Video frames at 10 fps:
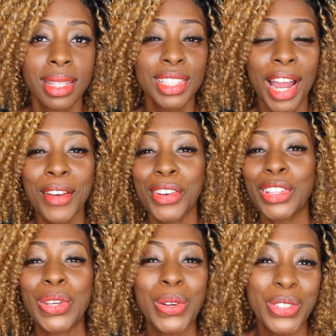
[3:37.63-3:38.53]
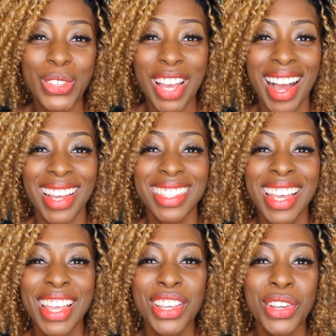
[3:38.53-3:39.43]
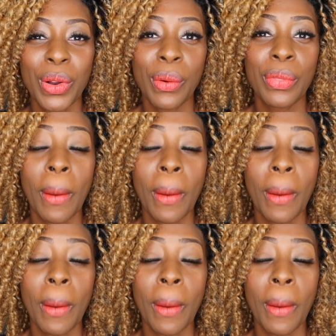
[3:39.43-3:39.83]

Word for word: Since I already told you guys, you know,